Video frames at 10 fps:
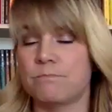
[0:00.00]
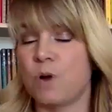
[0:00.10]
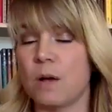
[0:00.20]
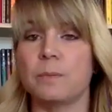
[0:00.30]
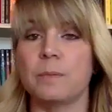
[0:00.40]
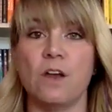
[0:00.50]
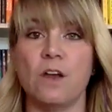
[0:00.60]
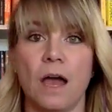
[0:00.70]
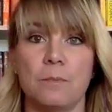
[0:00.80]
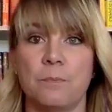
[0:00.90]
Probably
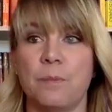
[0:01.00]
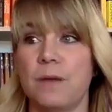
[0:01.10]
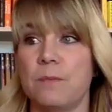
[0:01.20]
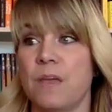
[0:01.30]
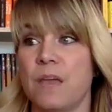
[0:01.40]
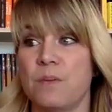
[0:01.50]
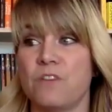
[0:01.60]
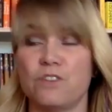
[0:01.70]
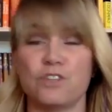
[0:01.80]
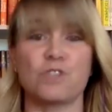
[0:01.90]
not. But maybe
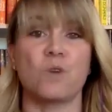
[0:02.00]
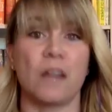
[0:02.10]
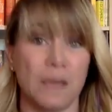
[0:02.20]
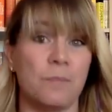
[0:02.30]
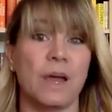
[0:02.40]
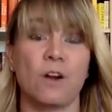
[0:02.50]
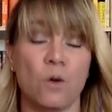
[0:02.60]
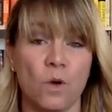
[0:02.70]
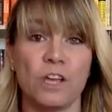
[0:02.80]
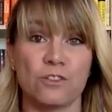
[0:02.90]
if you just want to get better
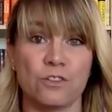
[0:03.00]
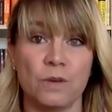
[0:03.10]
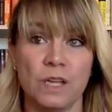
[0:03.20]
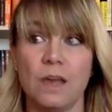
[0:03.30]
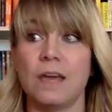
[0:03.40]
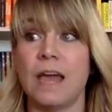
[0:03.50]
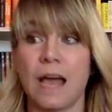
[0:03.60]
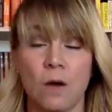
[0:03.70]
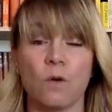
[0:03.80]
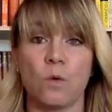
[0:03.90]
at what you're doing, an
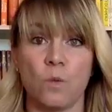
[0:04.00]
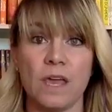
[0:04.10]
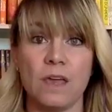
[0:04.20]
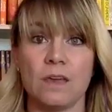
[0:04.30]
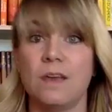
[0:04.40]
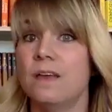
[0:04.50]
hour a week